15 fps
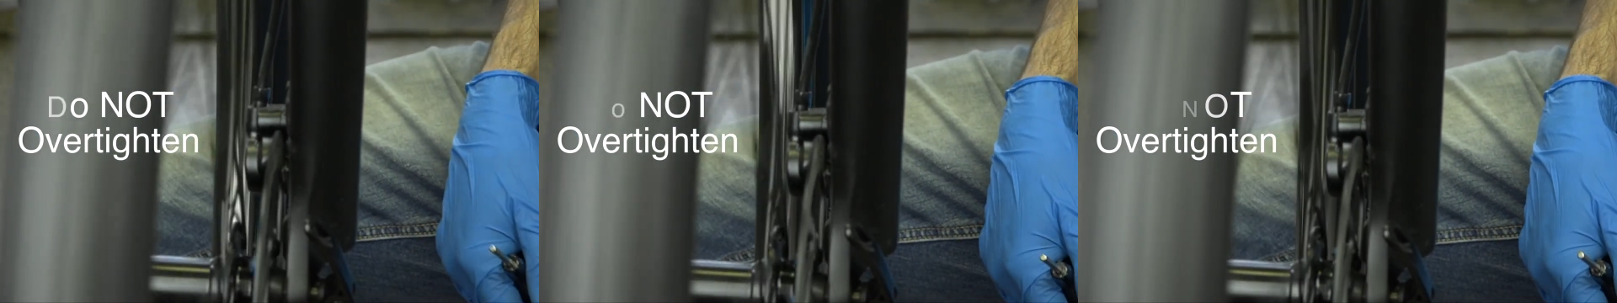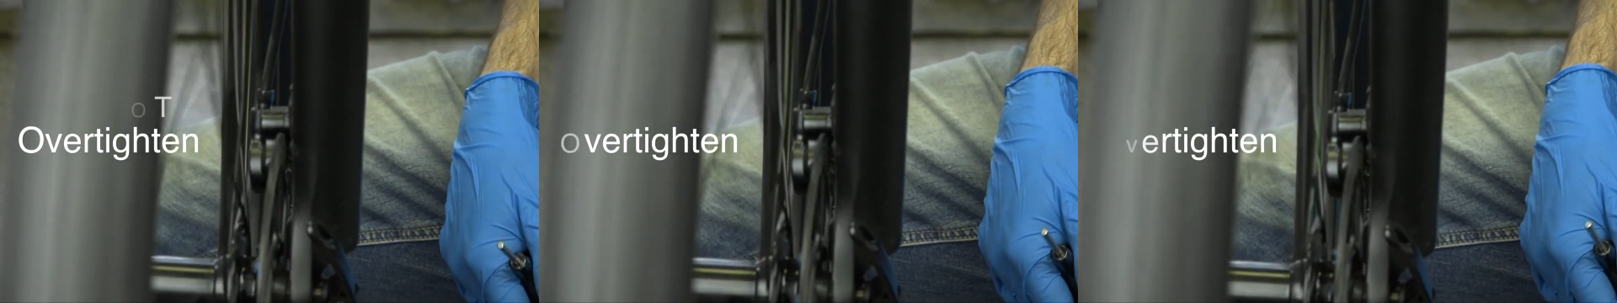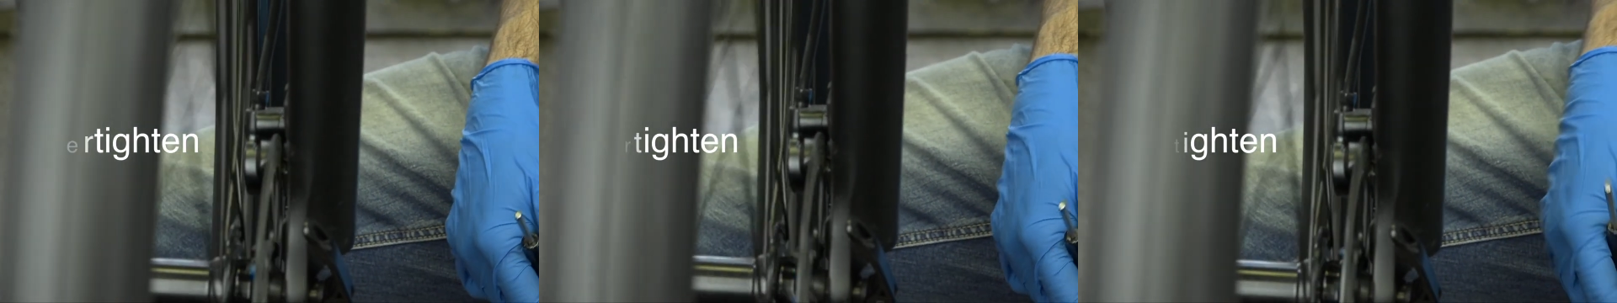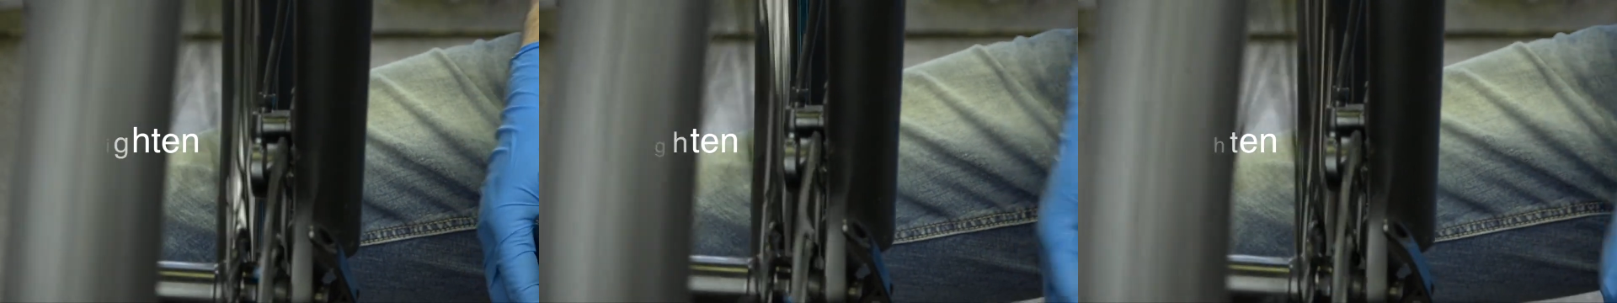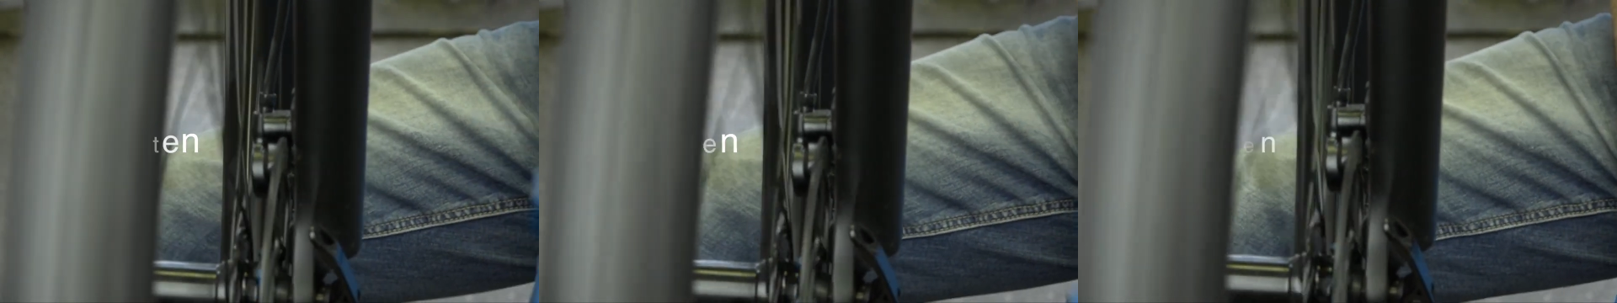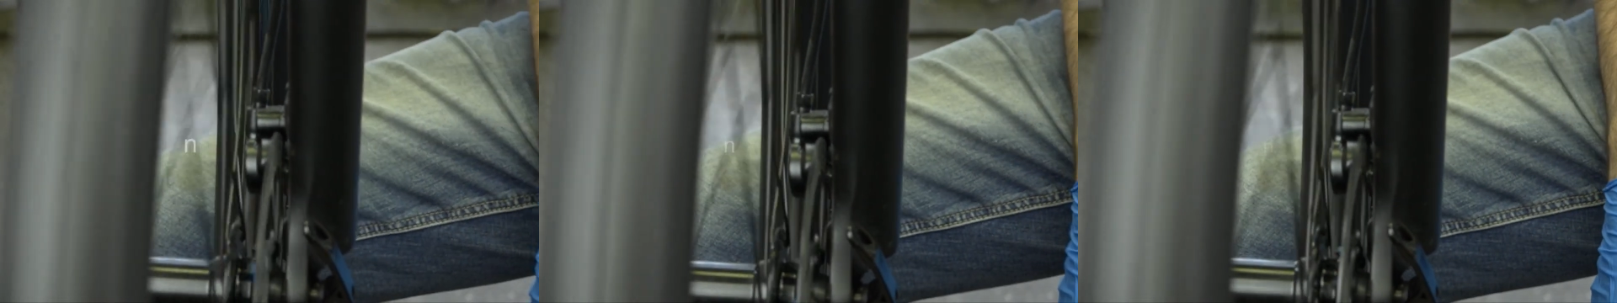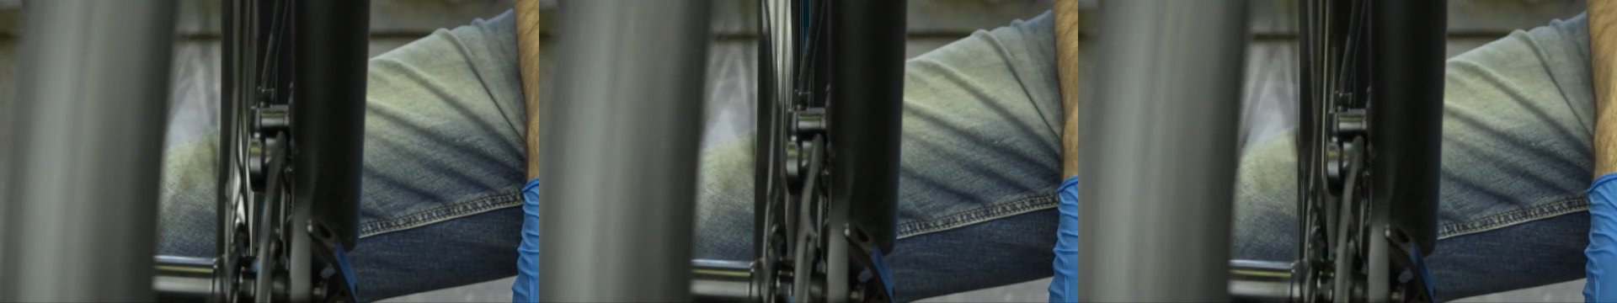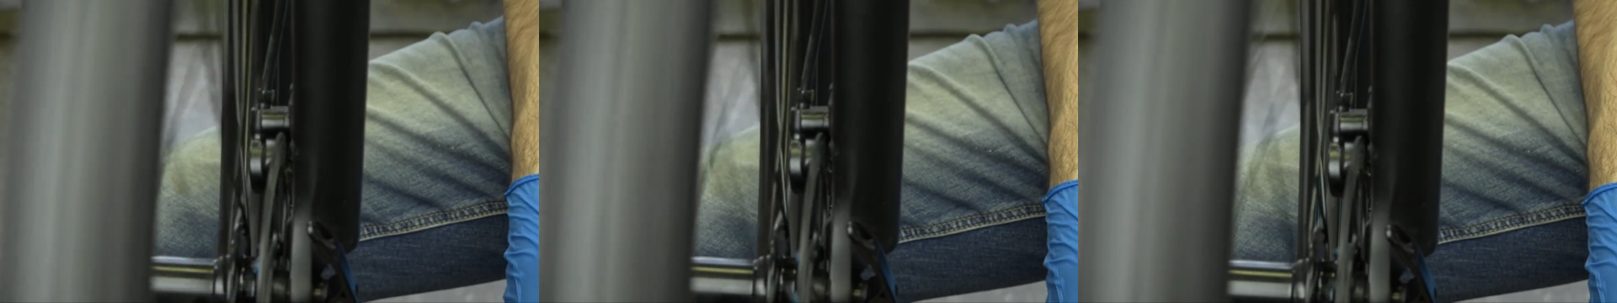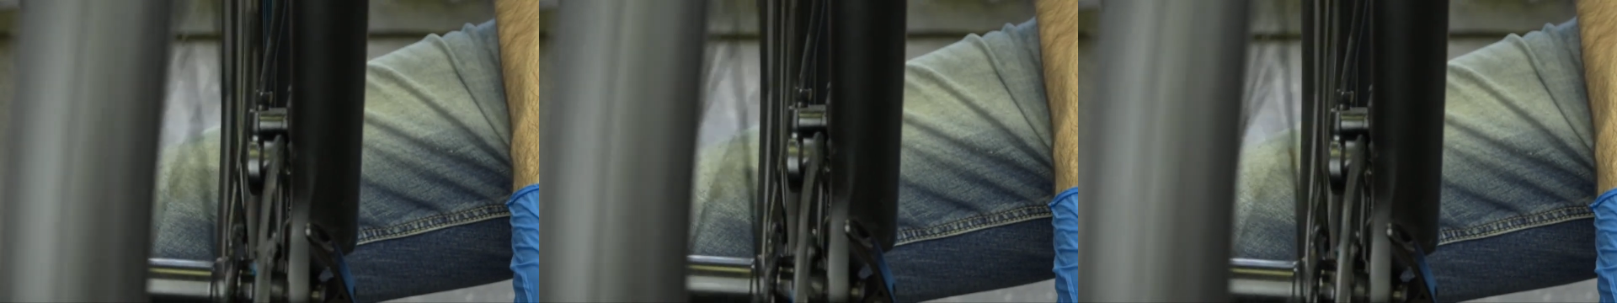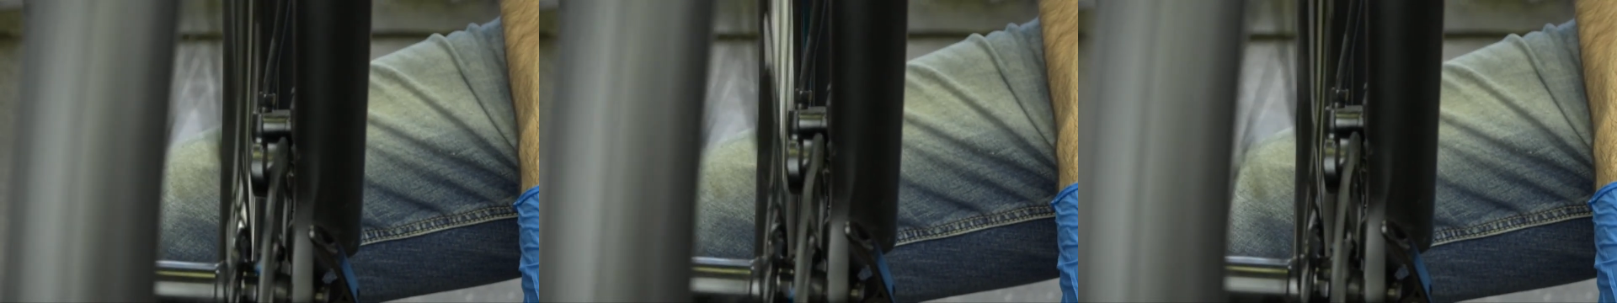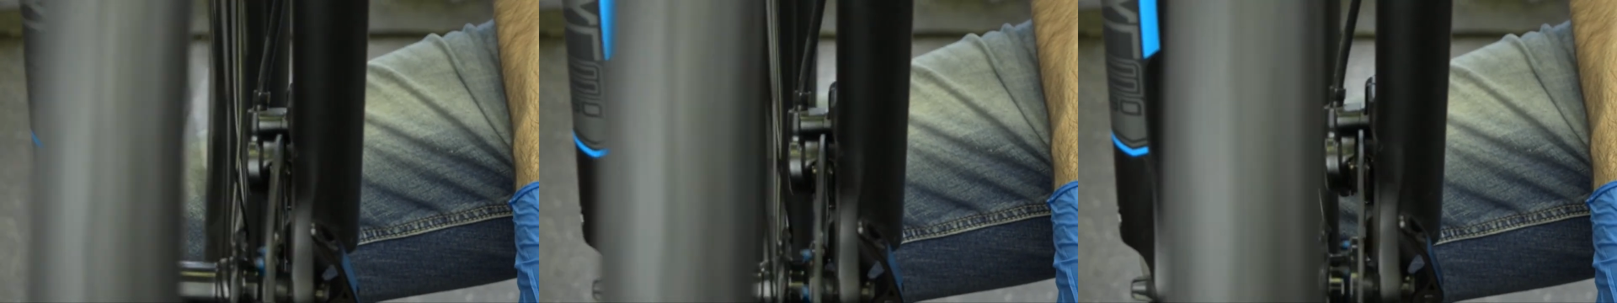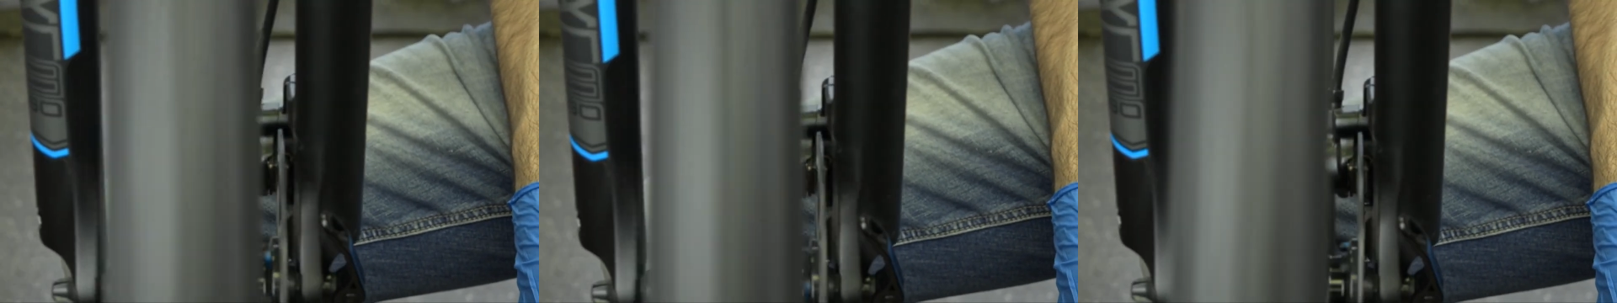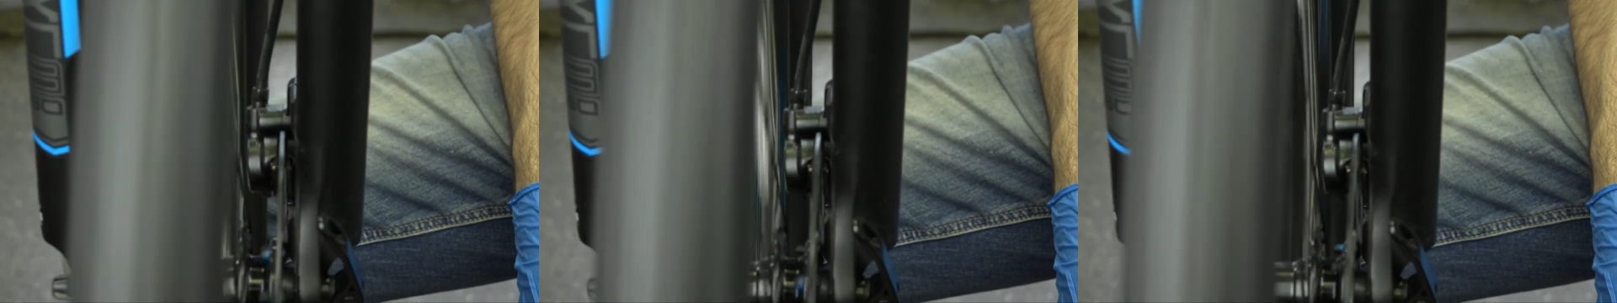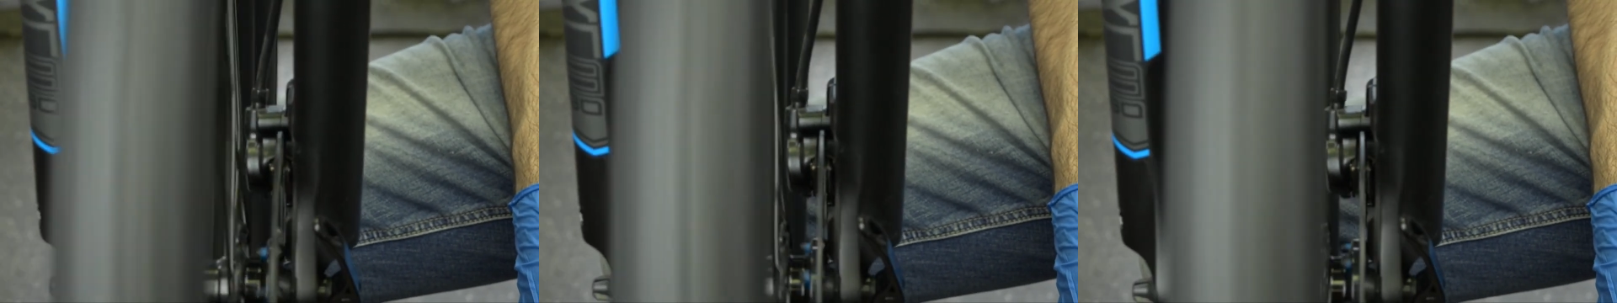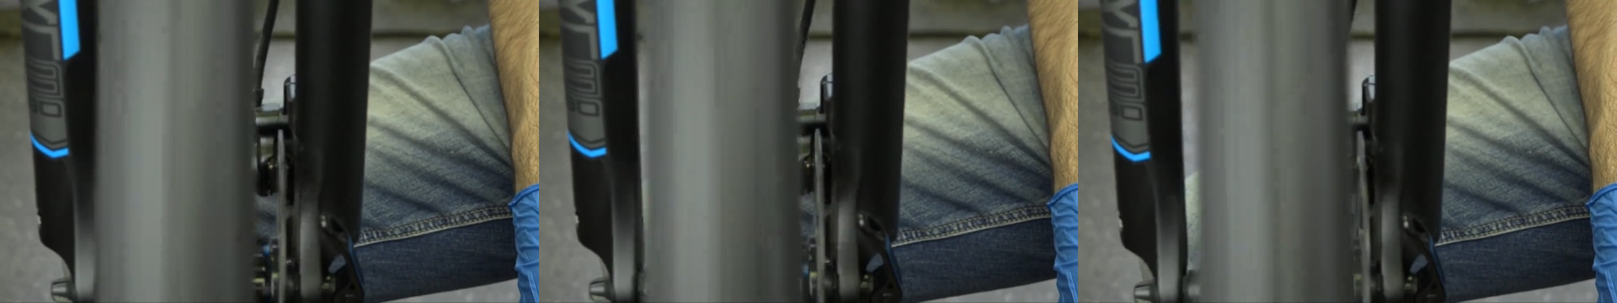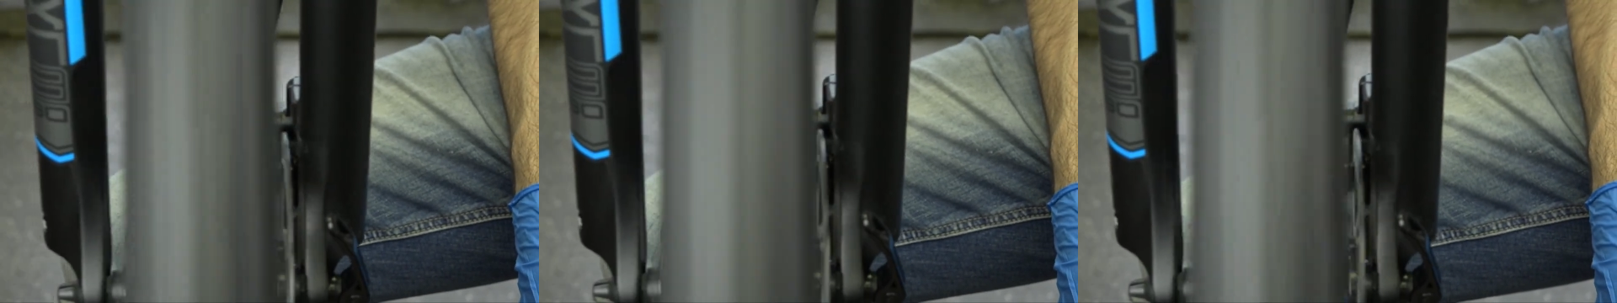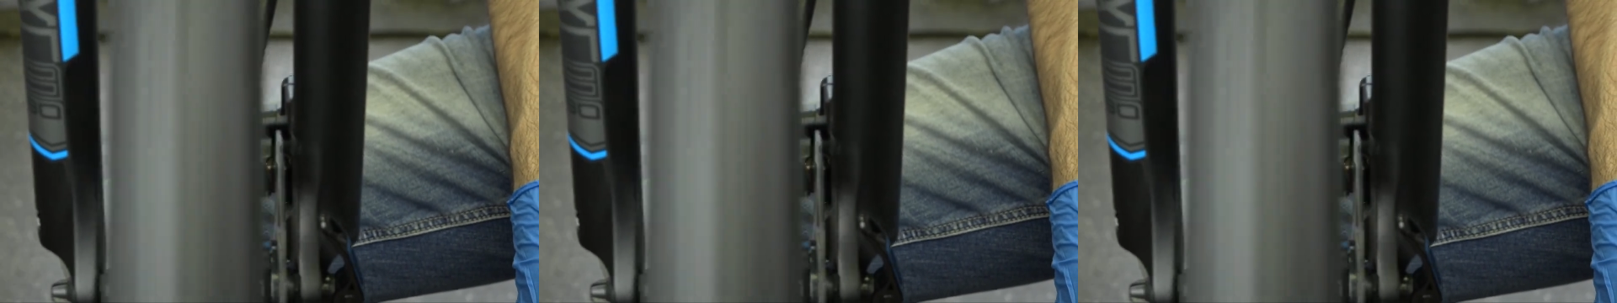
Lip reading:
No face is visible, so there are no lips to read.